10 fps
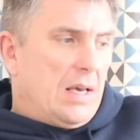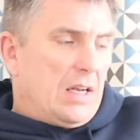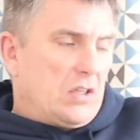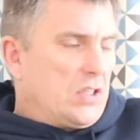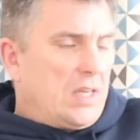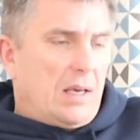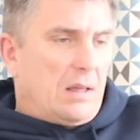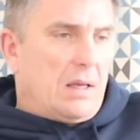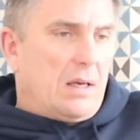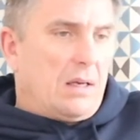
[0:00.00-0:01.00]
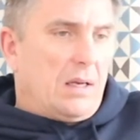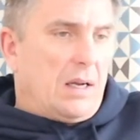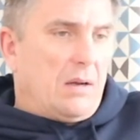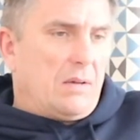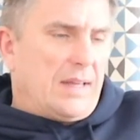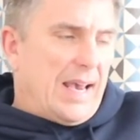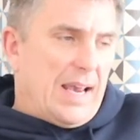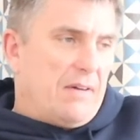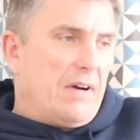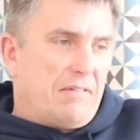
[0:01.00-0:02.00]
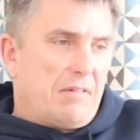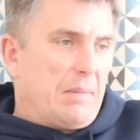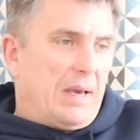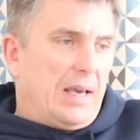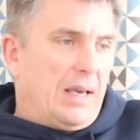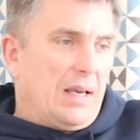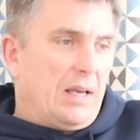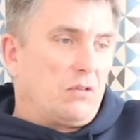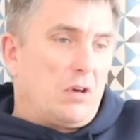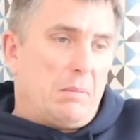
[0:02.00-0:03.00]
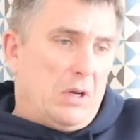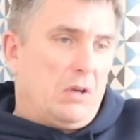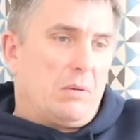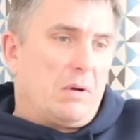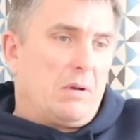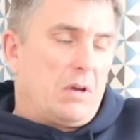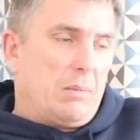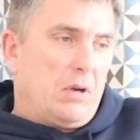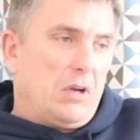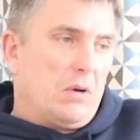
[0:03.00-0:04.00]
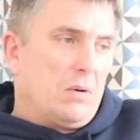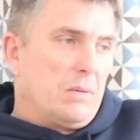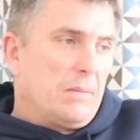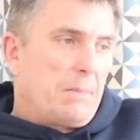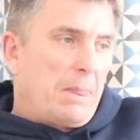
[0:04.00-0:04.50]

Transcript: And I just think that, you know, that area for me, it's communal.